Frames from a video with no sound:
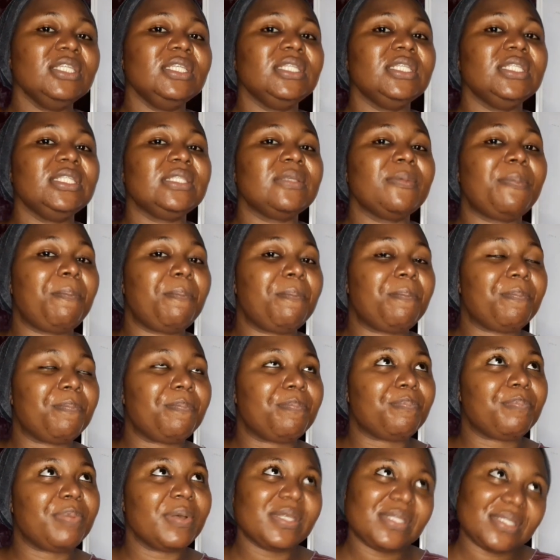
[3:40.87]
the
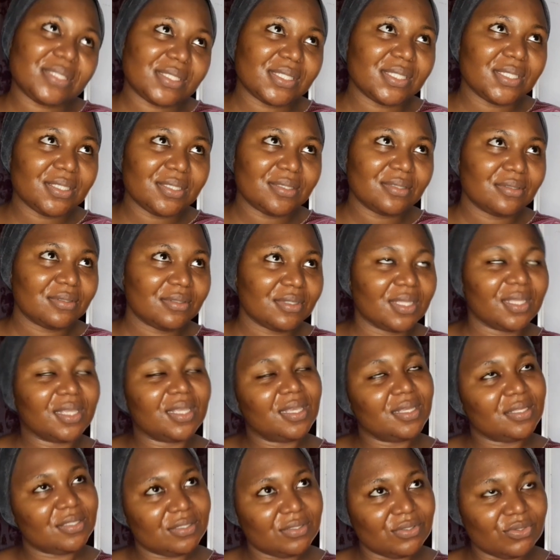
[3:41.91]
person, in
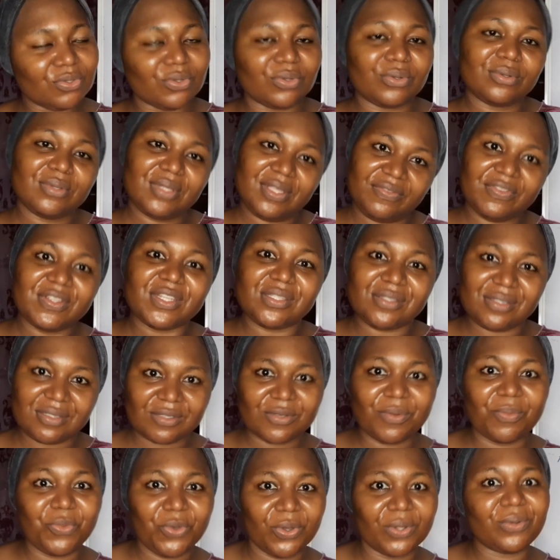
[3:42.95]
case you're giving it to
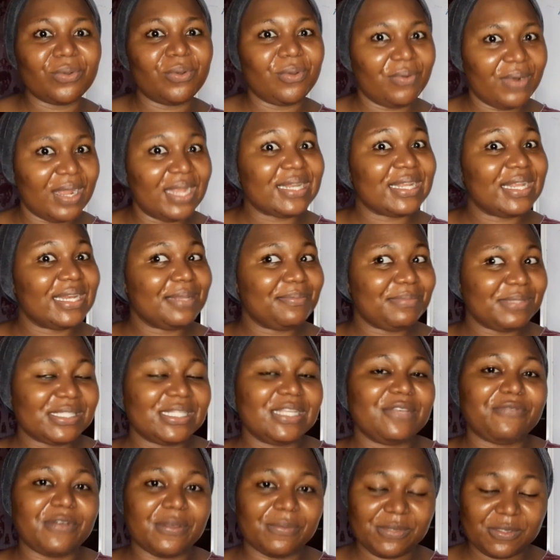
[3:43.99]
someone, or rather, let me see
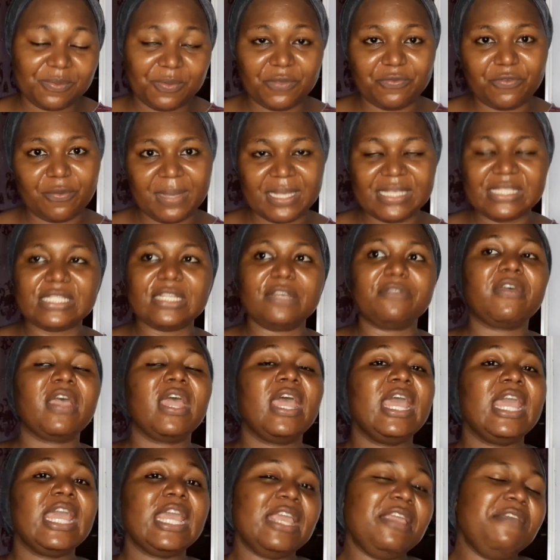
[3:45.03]
if I'm speaking for myself,
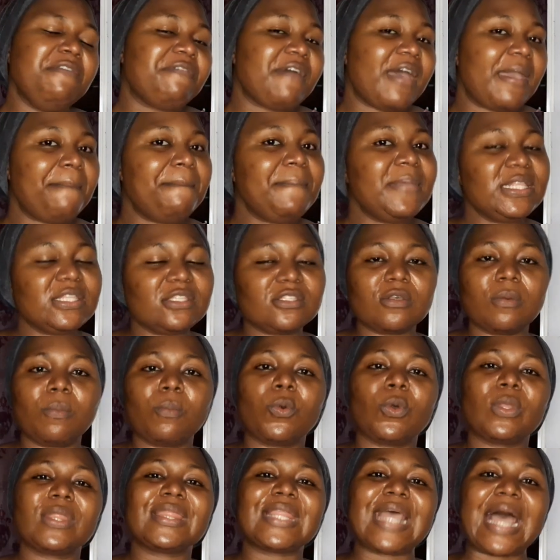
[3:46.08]
if I meet
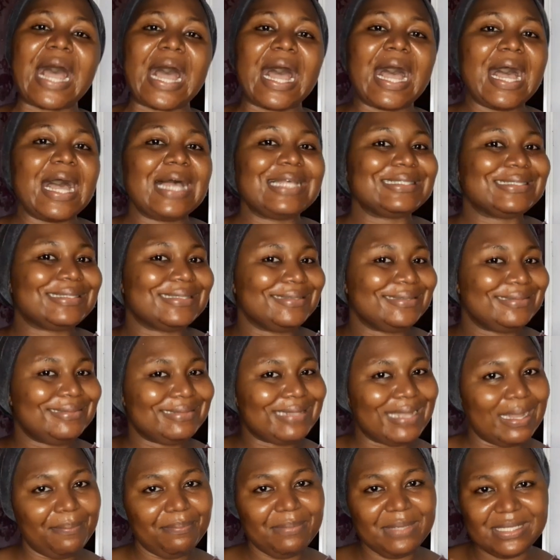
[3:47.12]
someone that has a
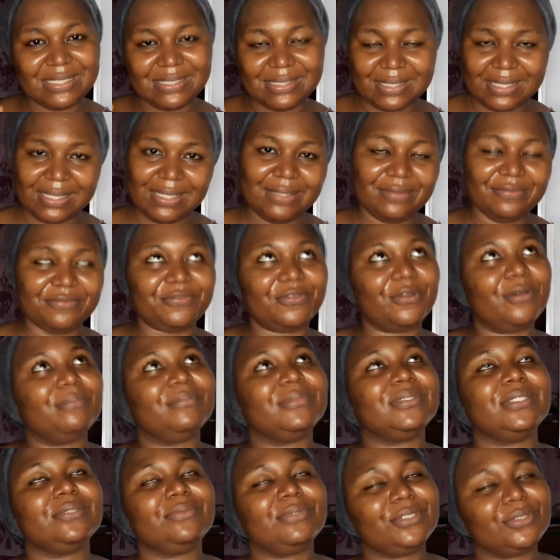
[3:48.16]
damaged skin from
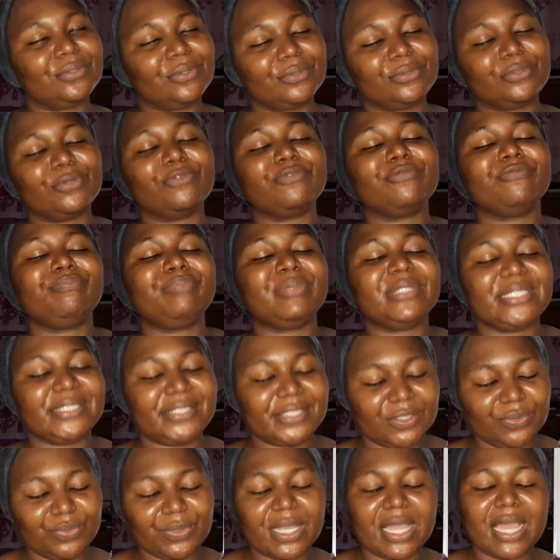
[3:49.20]
the result of
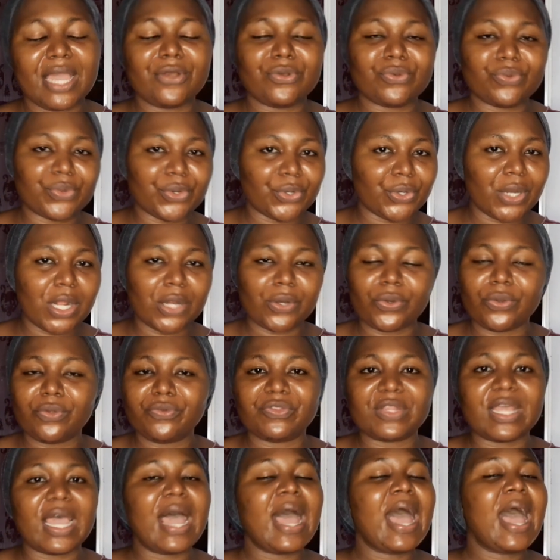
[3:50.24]
bleaching with hydroquinone and all of
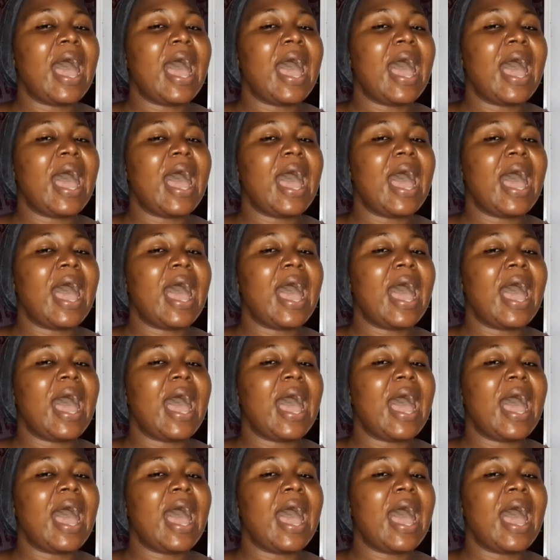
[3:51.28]
that,